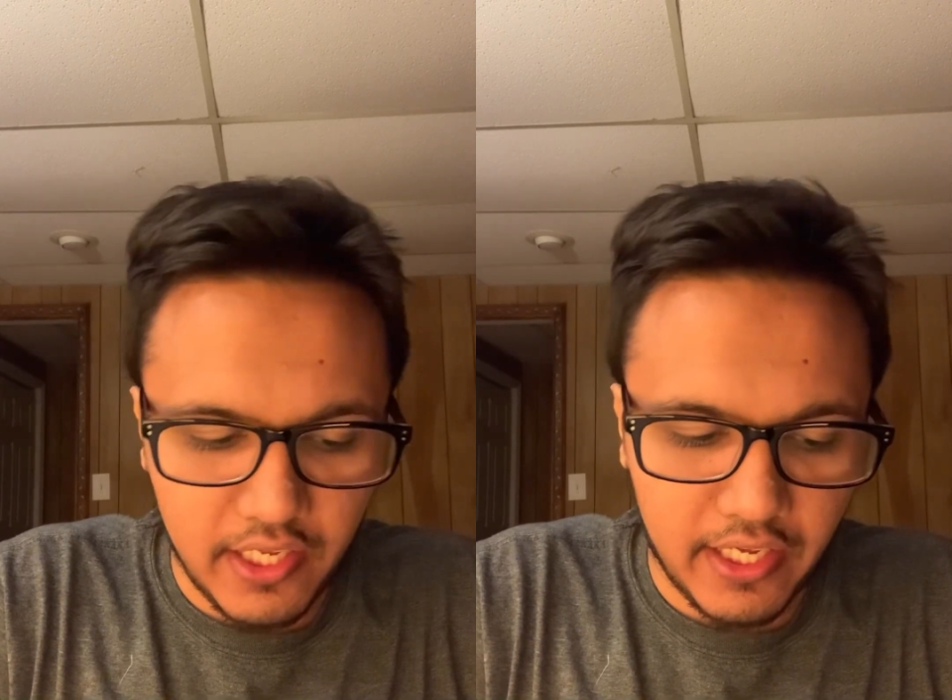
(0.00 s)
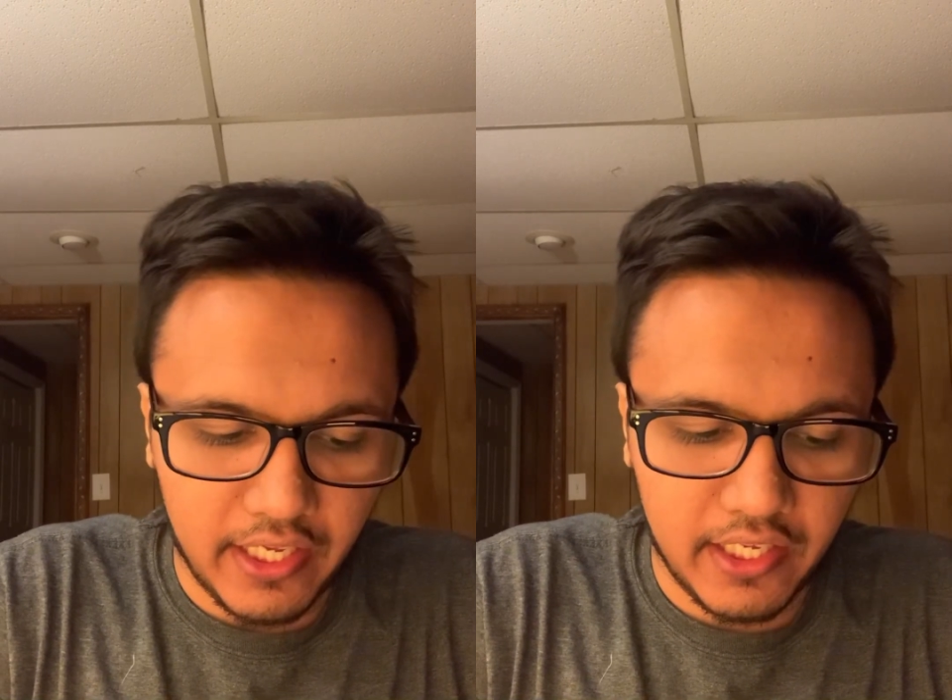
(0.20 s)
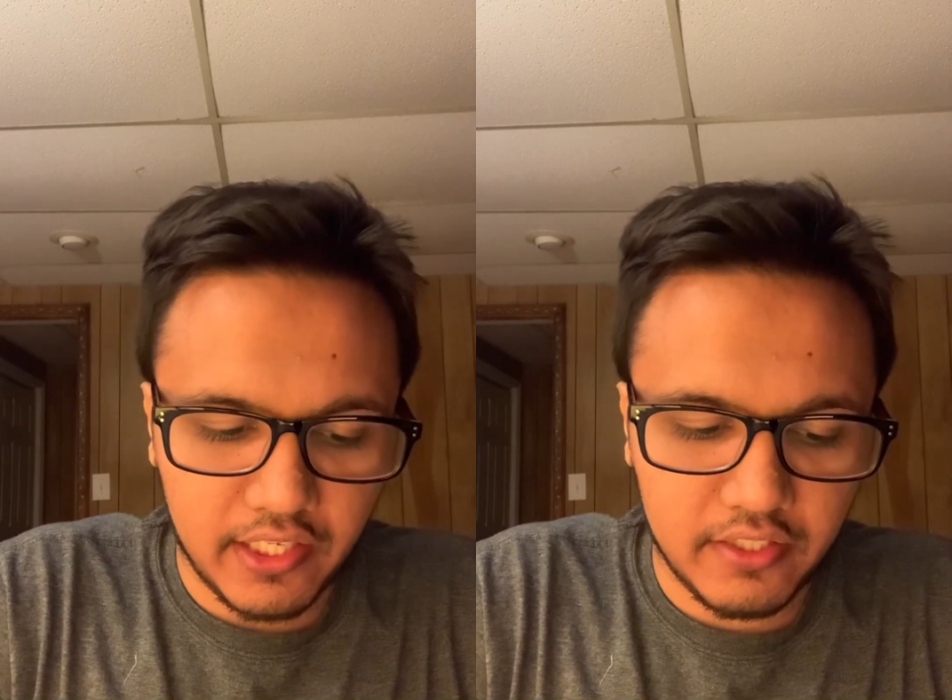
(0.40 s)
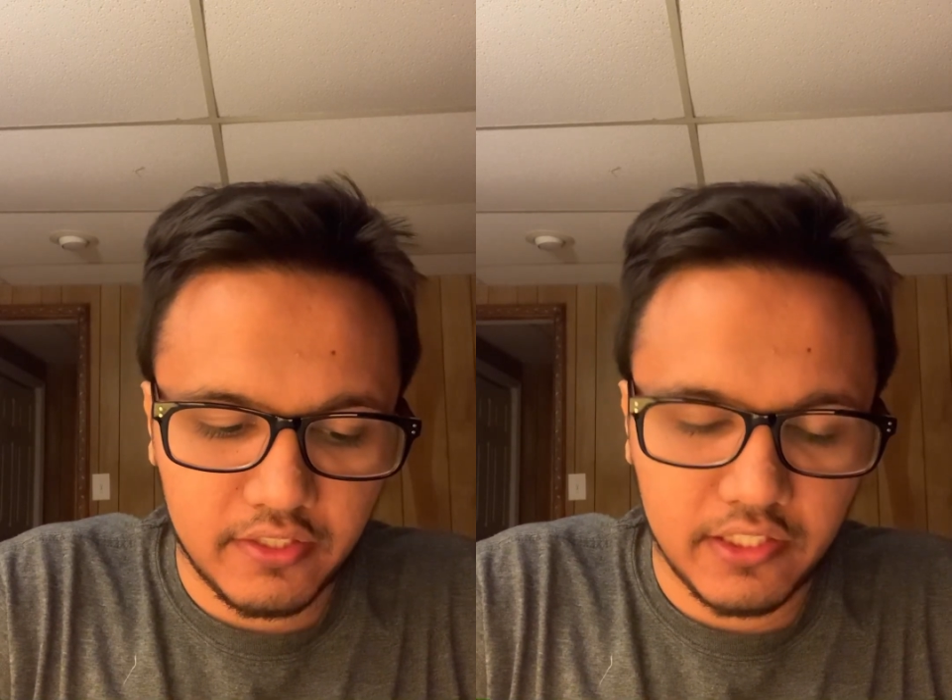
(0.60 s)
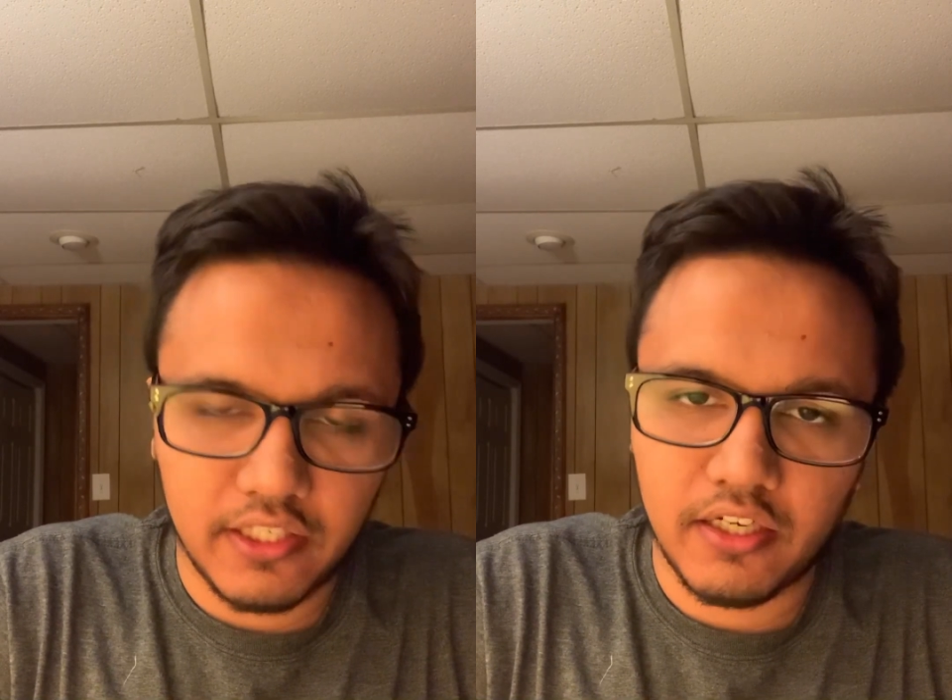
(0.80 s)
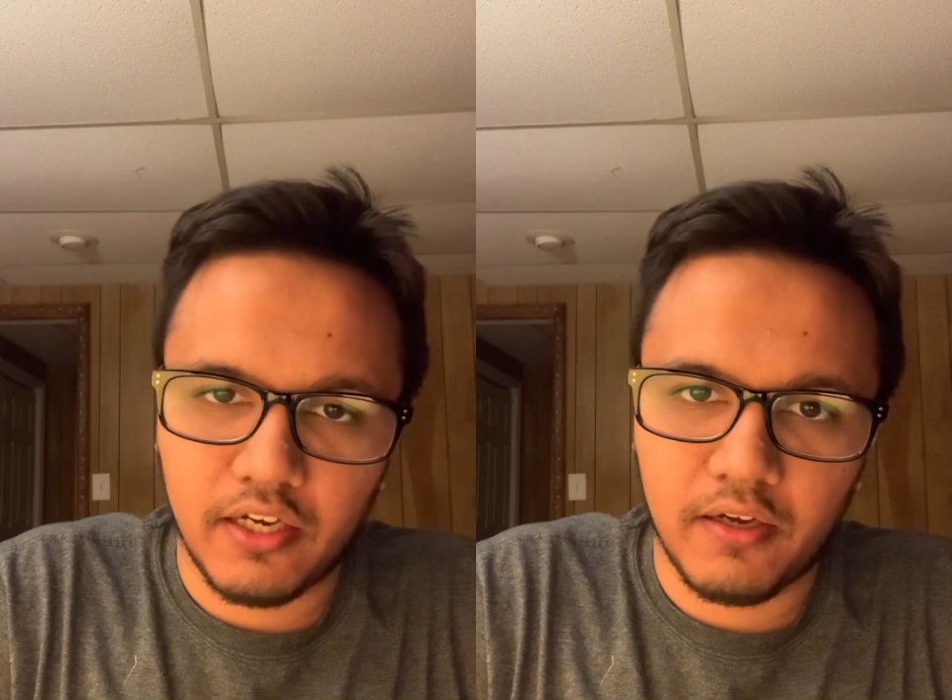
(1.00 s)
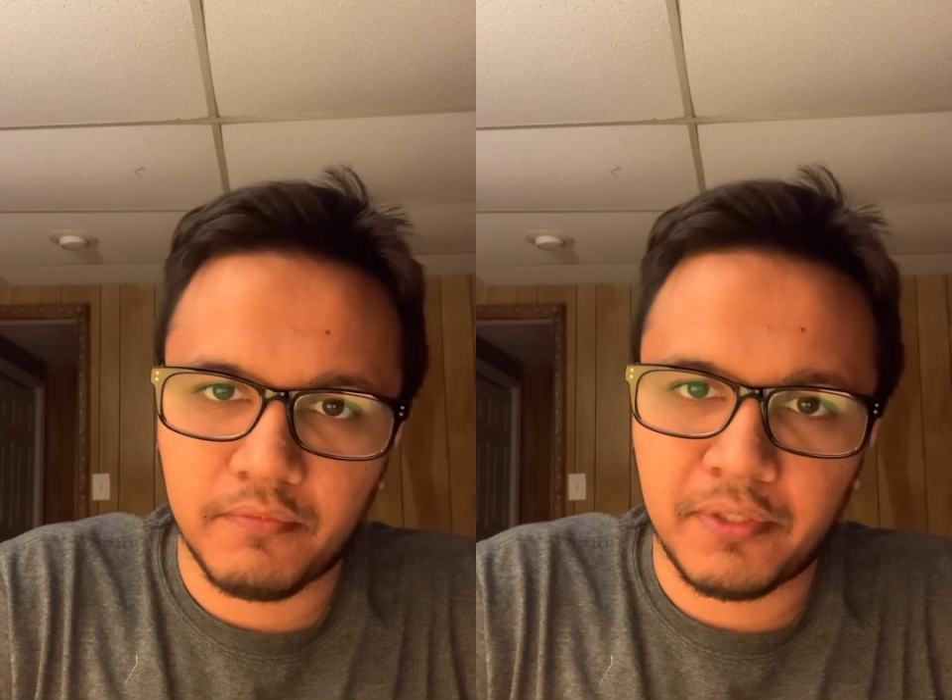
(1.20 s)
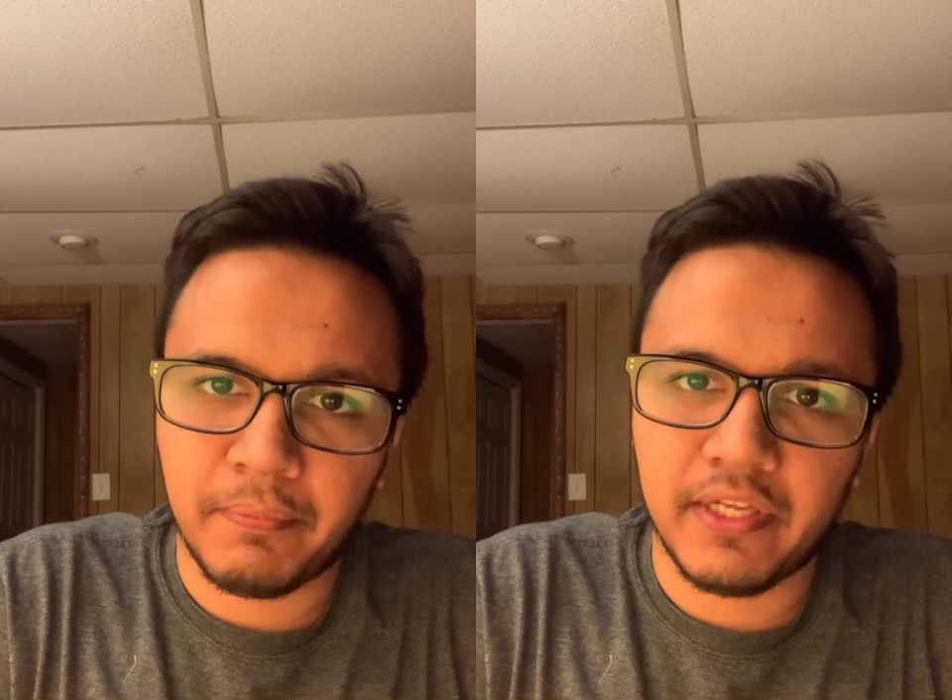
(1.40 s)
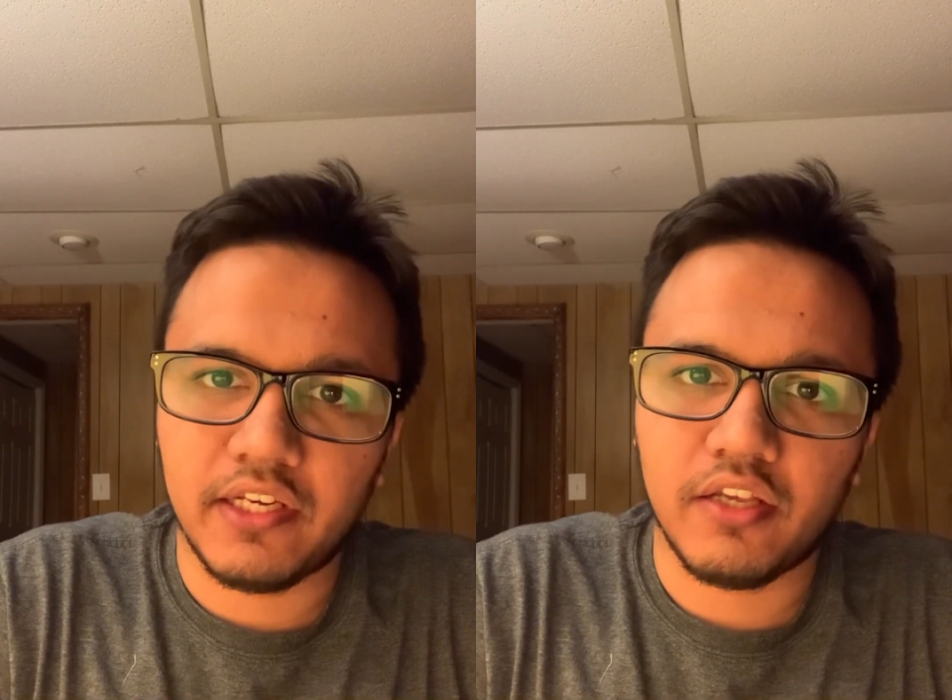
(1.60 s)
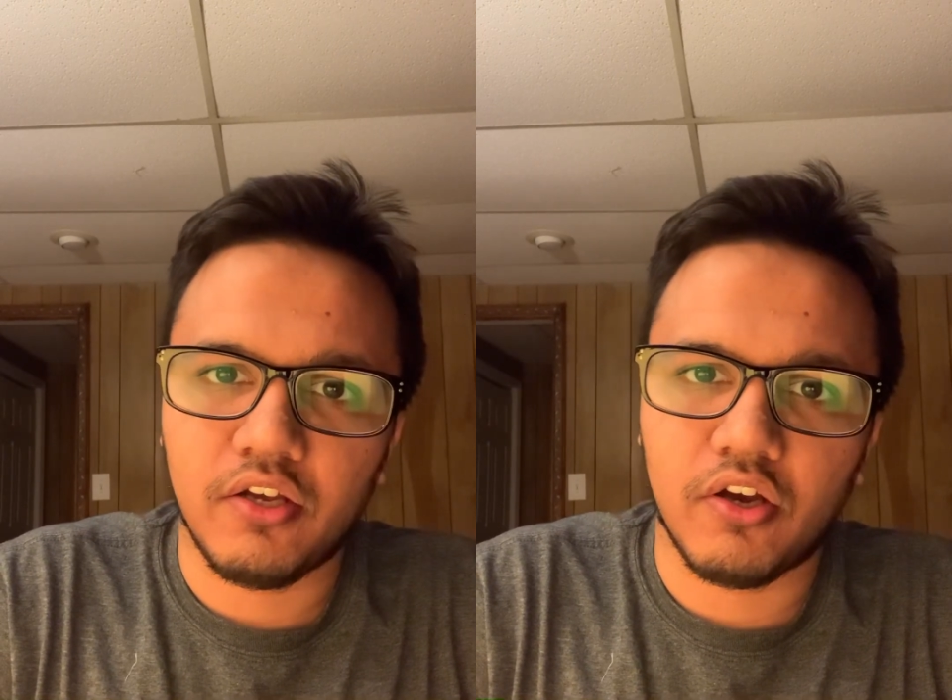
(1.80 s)
And
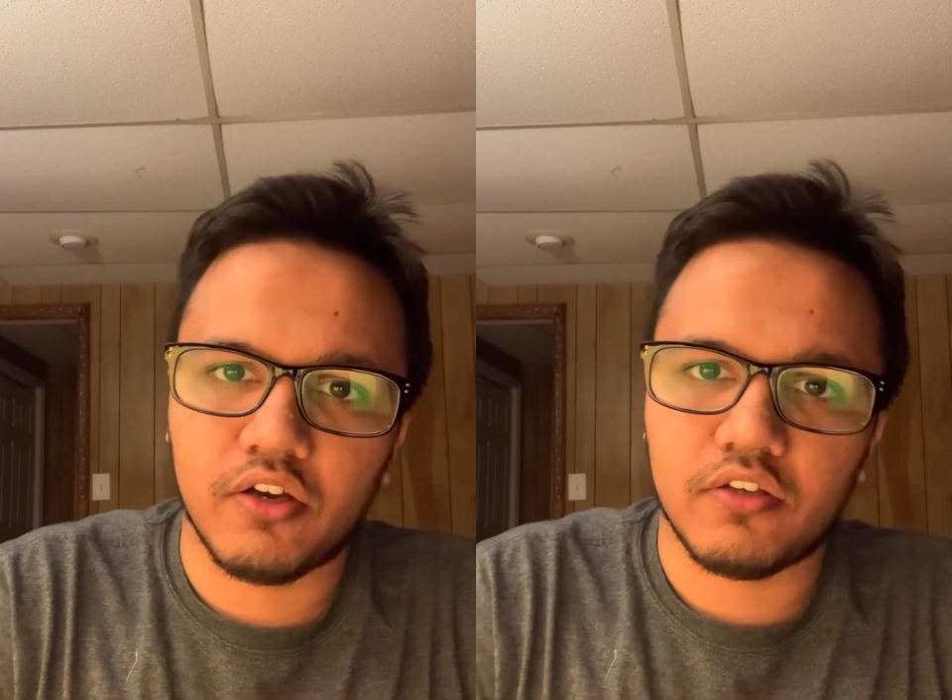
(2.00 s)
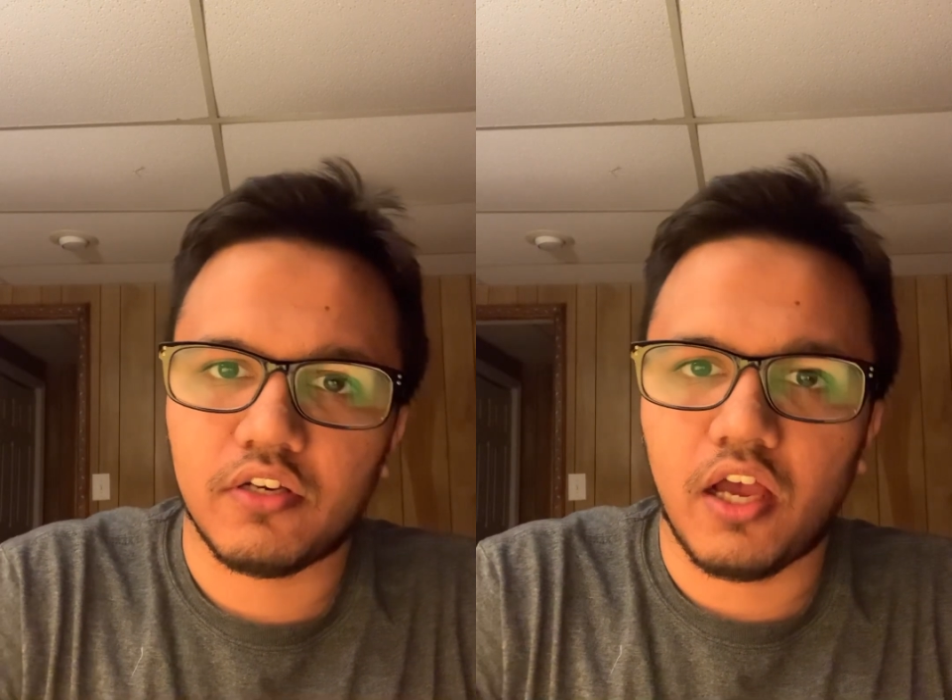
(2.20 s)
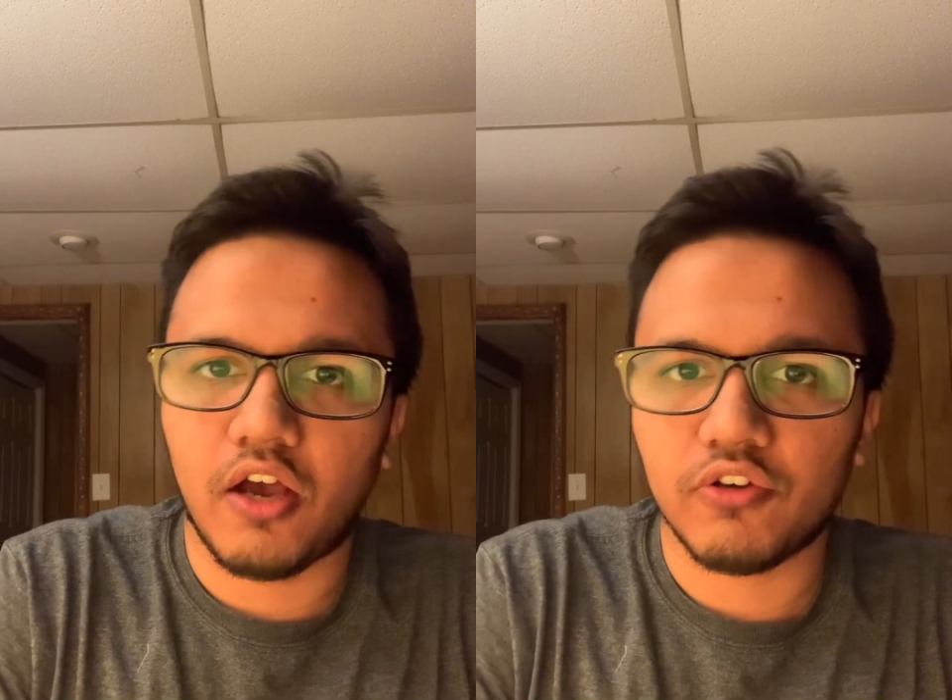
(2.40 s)
depending on how